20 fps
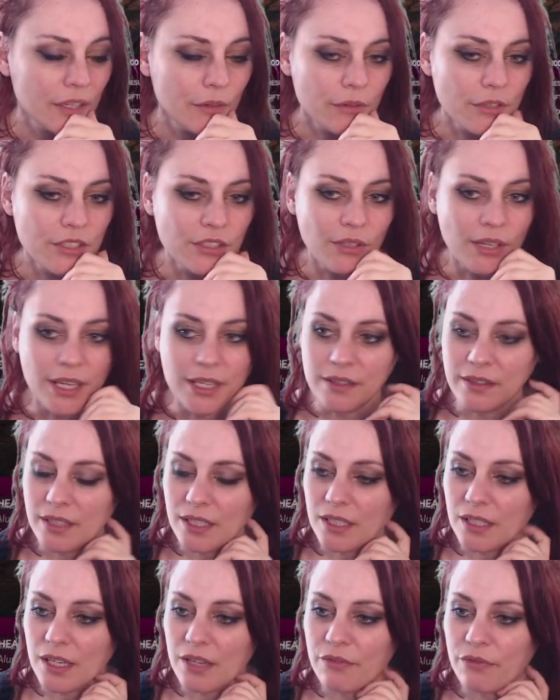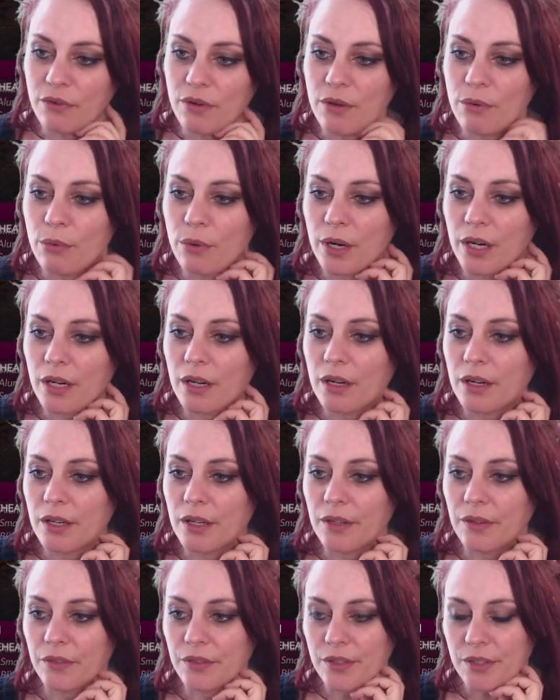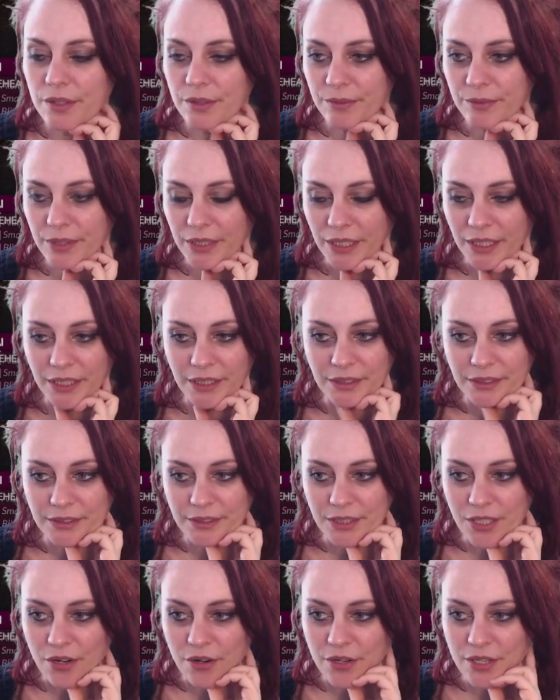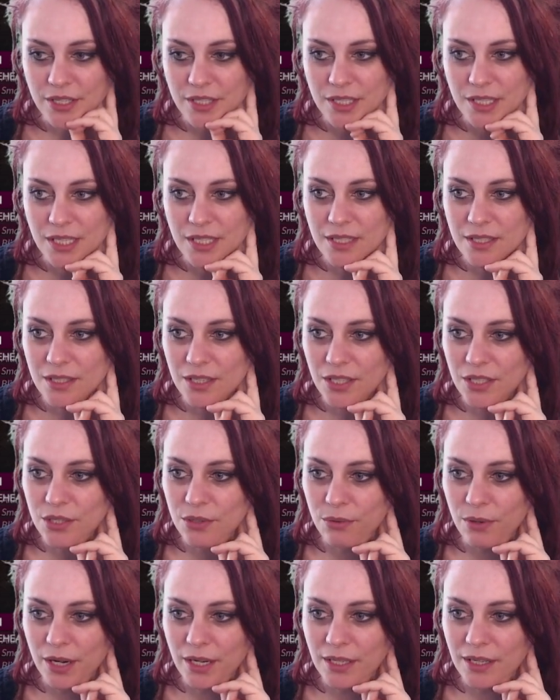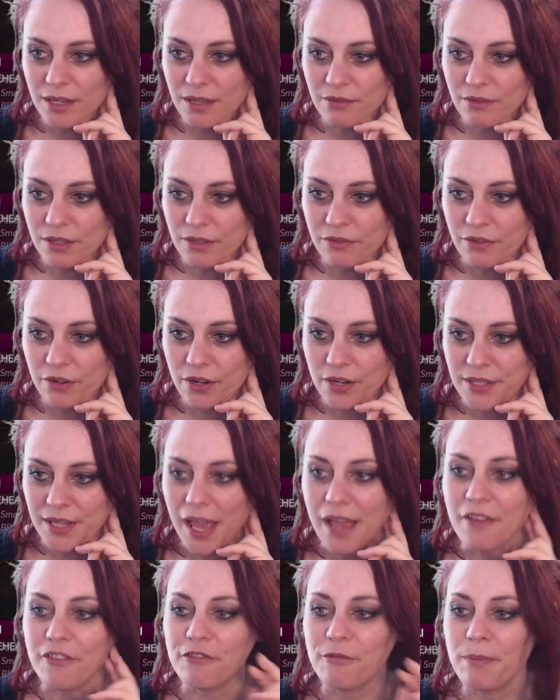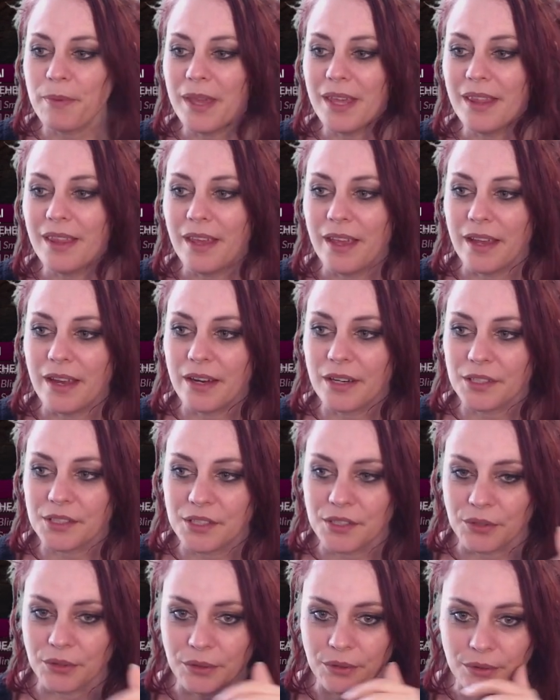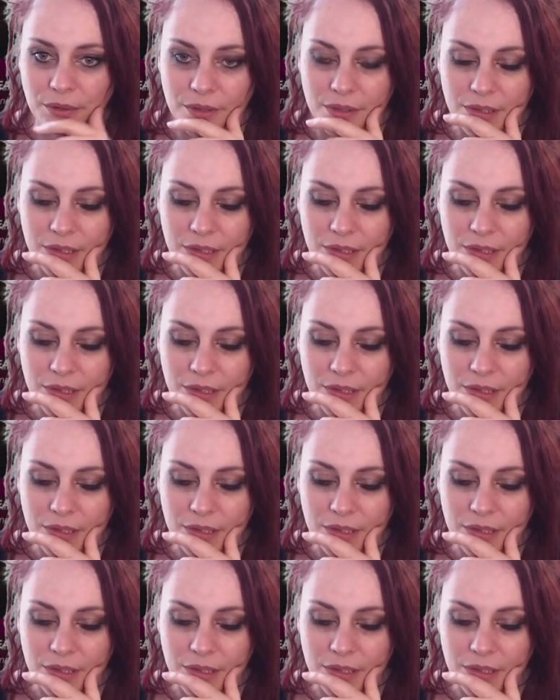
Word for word: We try. I think if we were, yeah, no, it's it's not the right level for us. I've been here too,